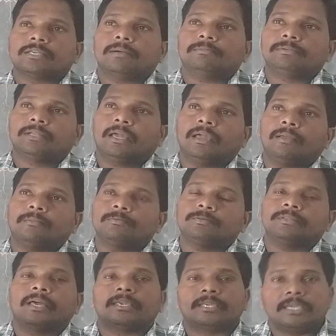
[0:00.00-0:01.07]

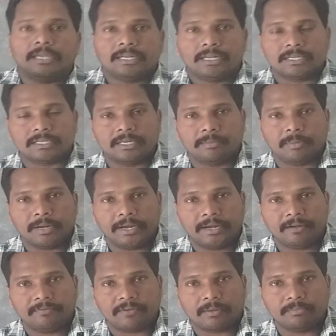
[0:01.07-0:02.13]
Sometimes the heat is
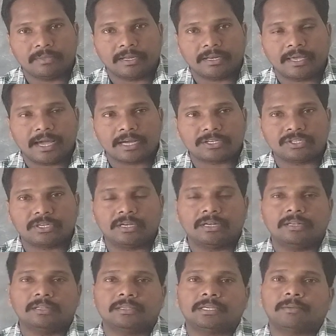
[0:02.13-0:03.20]
liberated from the
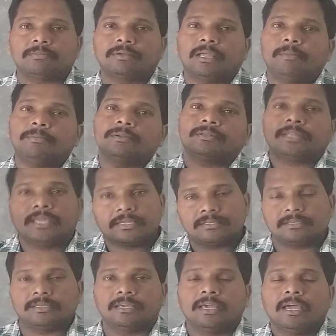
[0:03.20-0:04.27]
reaction. Sometimes it takes
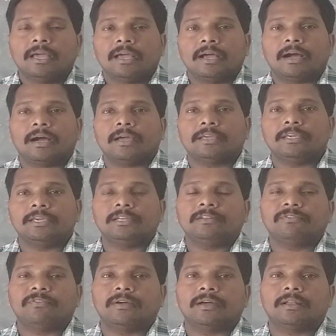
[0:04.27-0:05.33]
heat
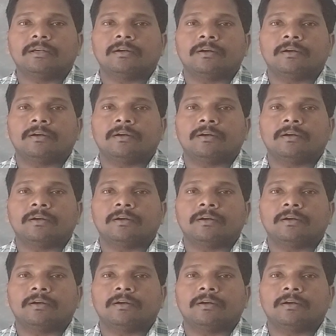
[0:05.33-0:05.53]
for